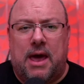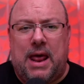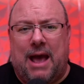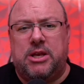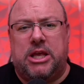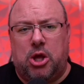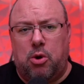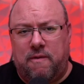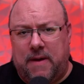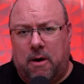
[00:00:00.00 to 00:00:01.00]
and how do
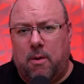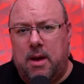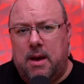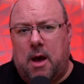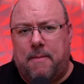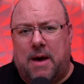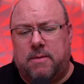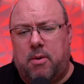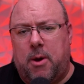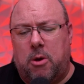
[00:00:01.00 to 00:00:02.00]
you feel about
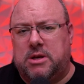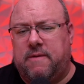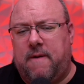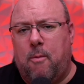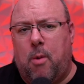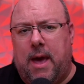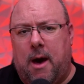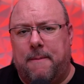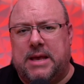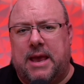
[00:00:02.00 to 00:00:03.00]
the proposed firmware
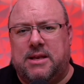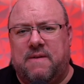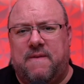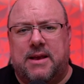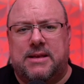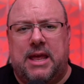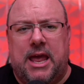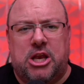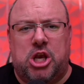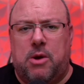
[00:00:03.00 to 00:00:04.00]
update to fix the
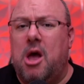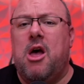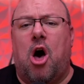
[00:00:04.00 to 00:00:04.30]
issue?